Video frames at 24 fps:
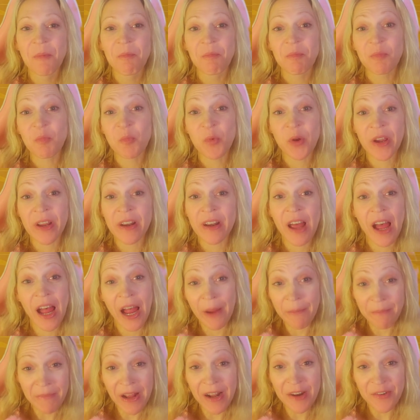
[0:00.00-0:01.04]
When
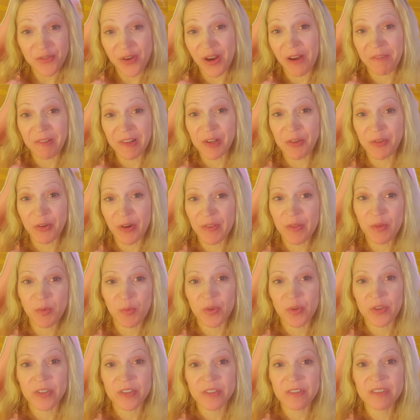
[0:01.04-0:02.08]
I'm not traveling around the
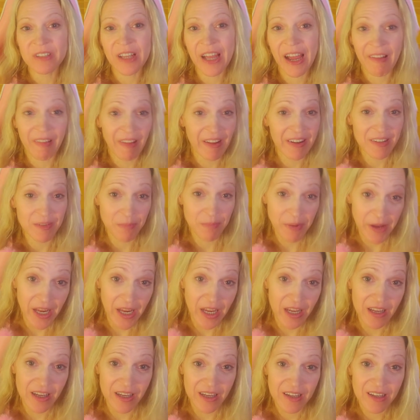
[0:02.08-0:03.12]
world, I like to
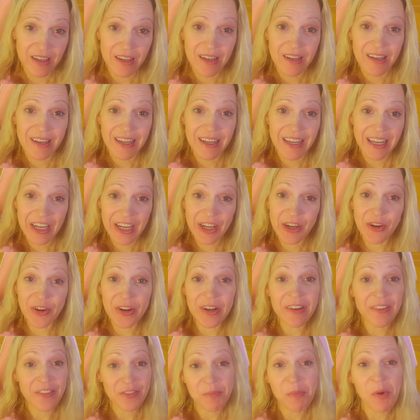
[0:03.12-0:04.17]
bake. Here
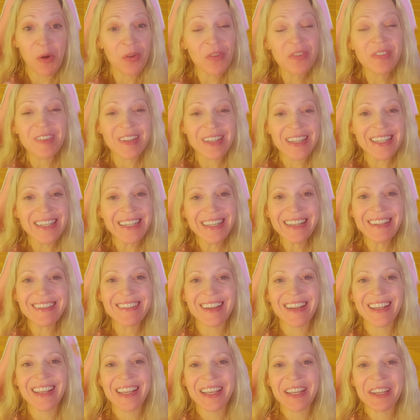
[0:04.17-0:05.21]
in a small city in
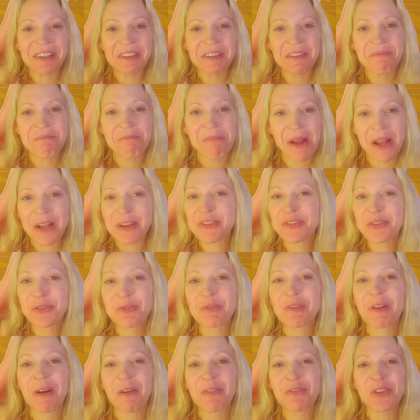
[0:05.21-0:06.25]
Kentucky, my two
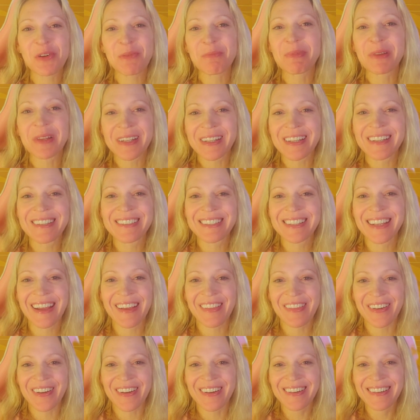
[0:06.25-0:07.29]
loves are blended
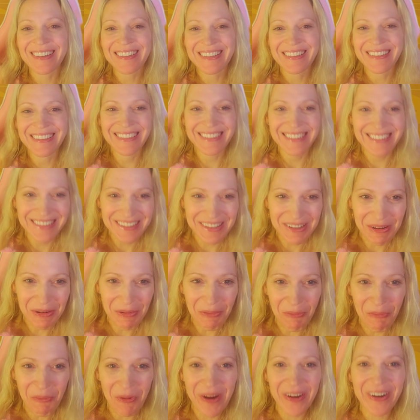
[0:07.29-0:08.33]
together.
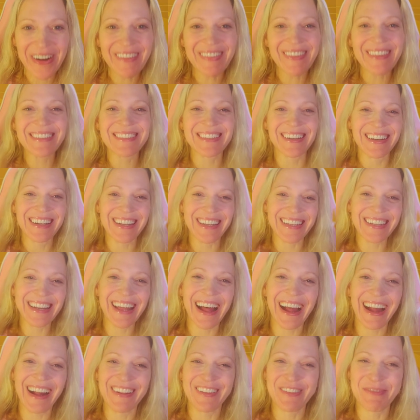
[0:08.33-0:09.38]
We're at the Duncan
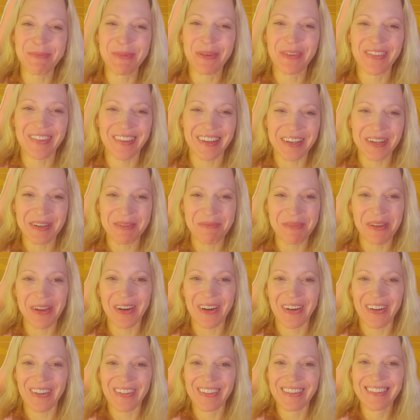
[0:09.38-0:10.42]
Hines Museum,
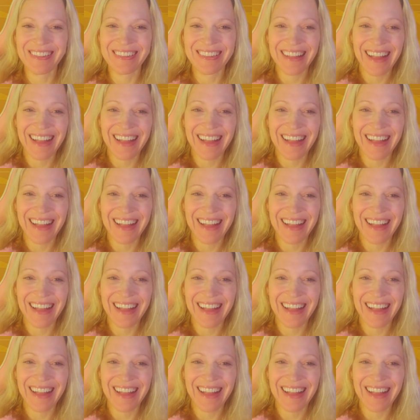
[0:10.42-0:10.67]
y'all.